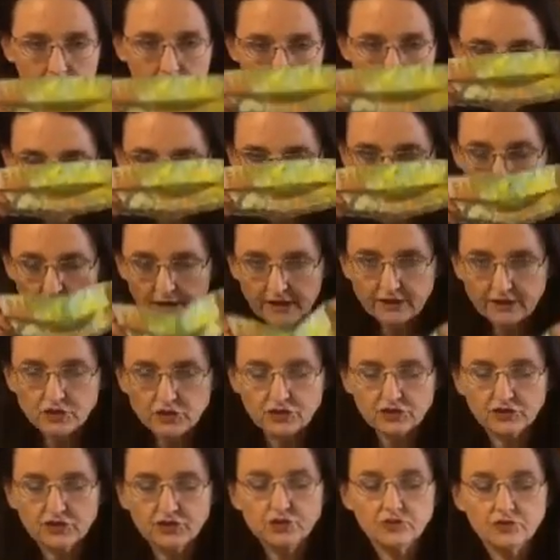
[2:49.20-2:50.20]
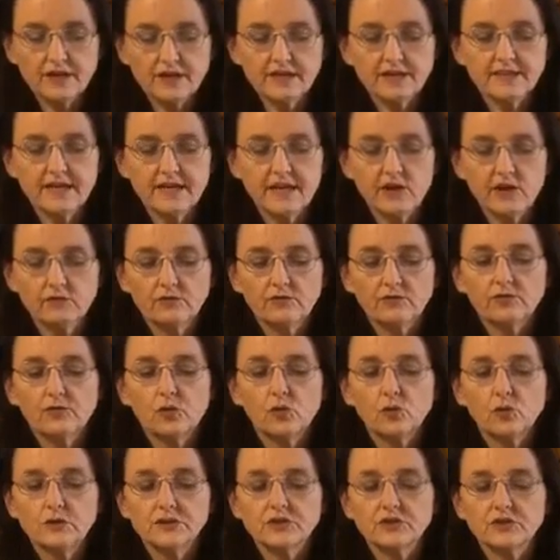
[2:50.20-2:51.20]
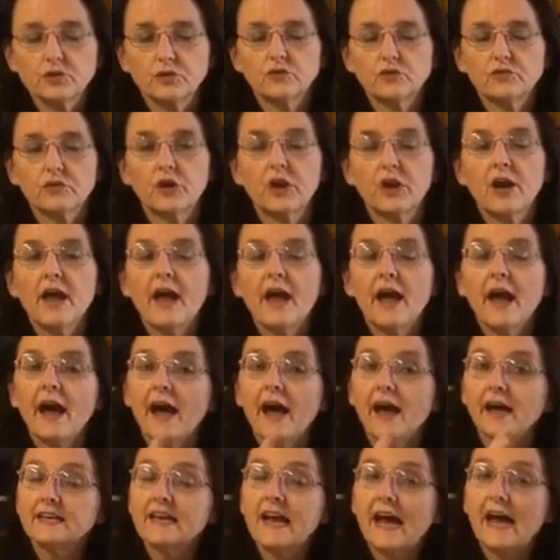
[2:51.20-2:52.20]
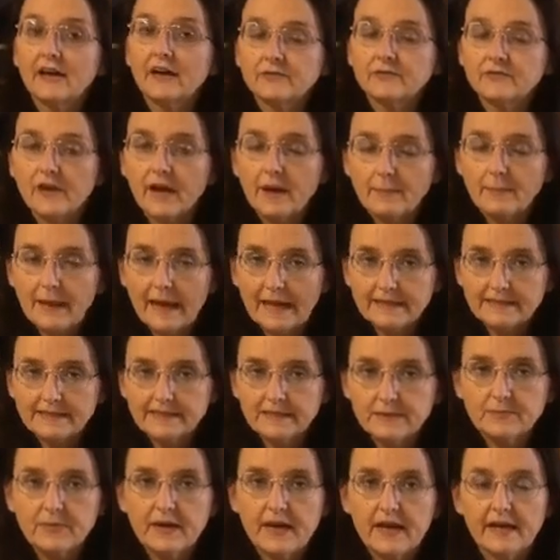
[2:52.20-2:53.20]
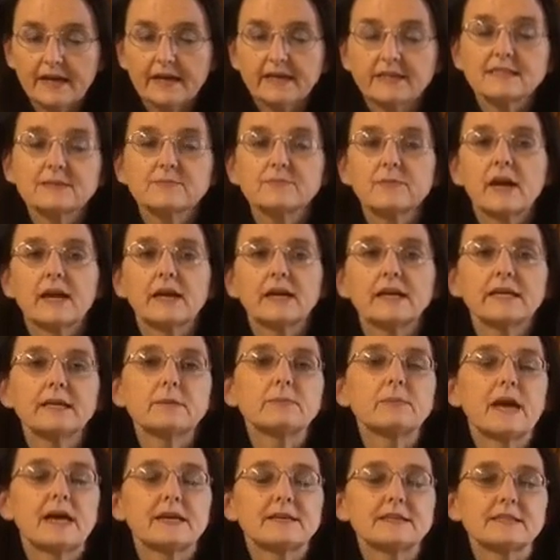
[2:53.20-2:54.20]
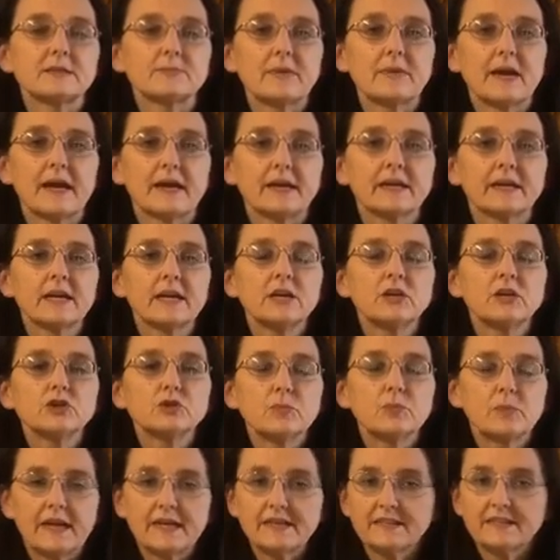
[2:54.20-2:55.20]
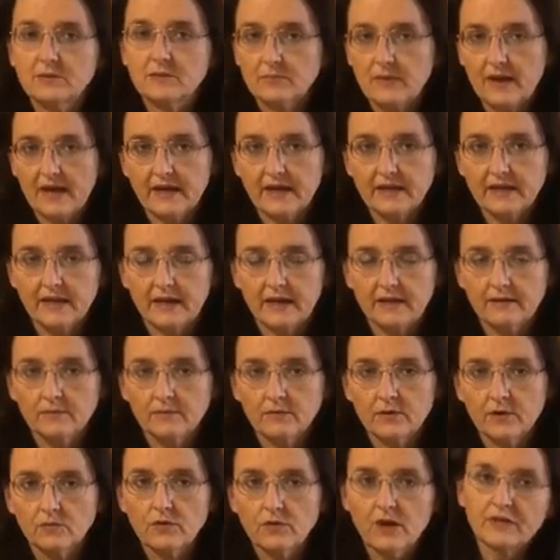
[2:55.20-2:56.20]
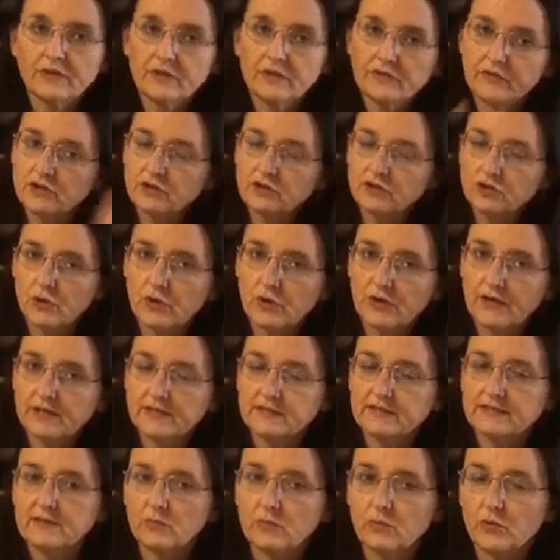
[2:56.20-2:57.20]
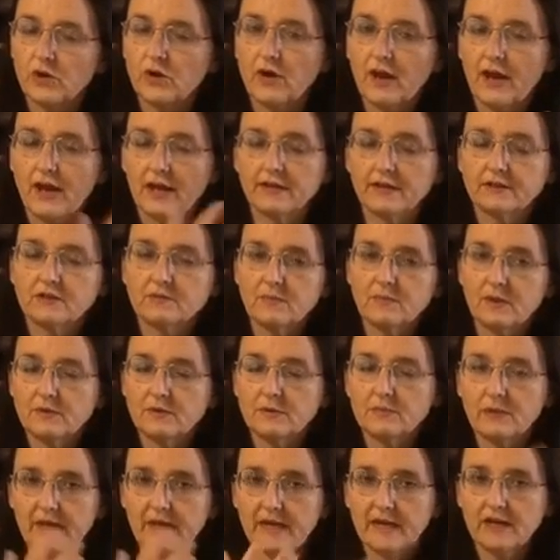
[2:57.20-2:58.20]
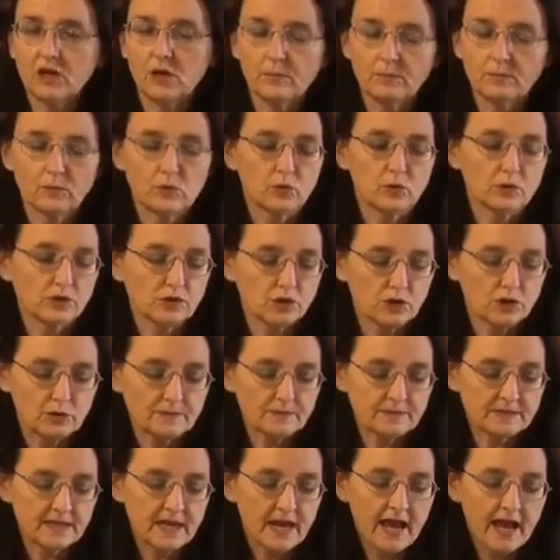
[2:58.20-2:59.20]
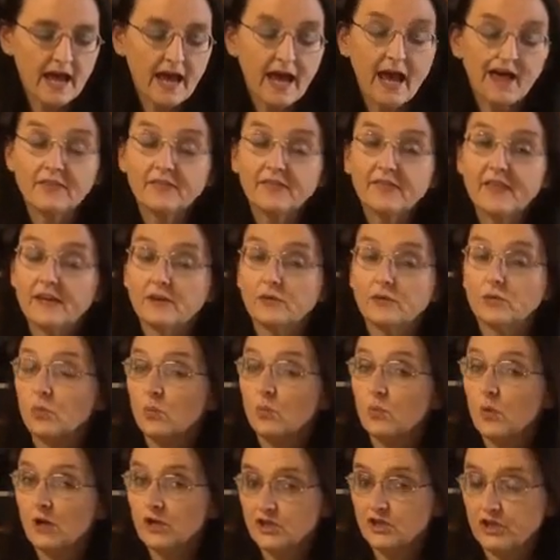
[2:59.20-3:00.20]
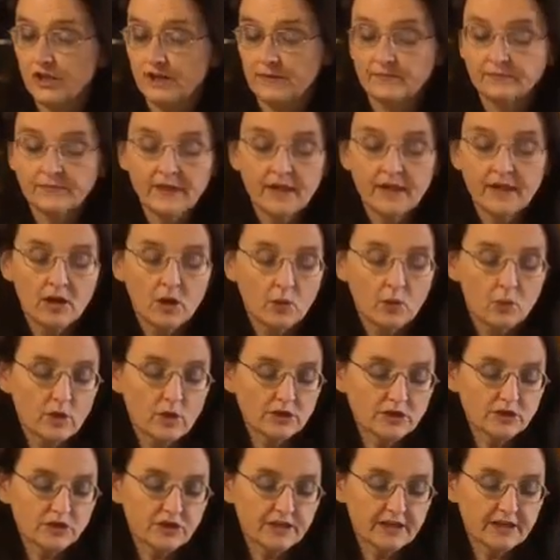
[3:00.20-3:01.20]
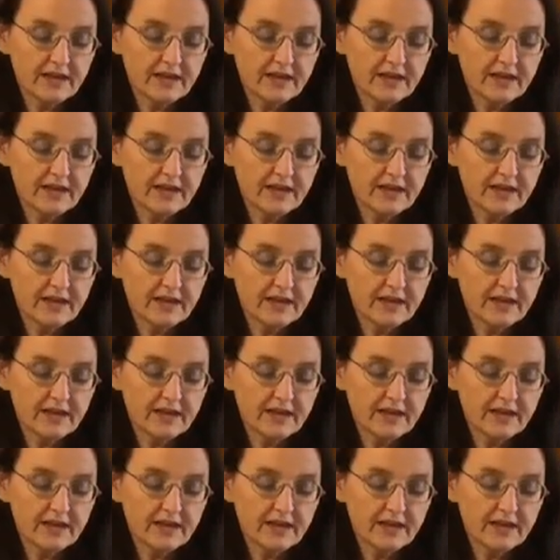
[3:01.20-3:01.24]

clearly, just straight down, fold it over, and have a plastic bag, a clean plastic bag, to place it back in, rather than throwing it somewhere and maybe picking up more germs. And then washing. Washing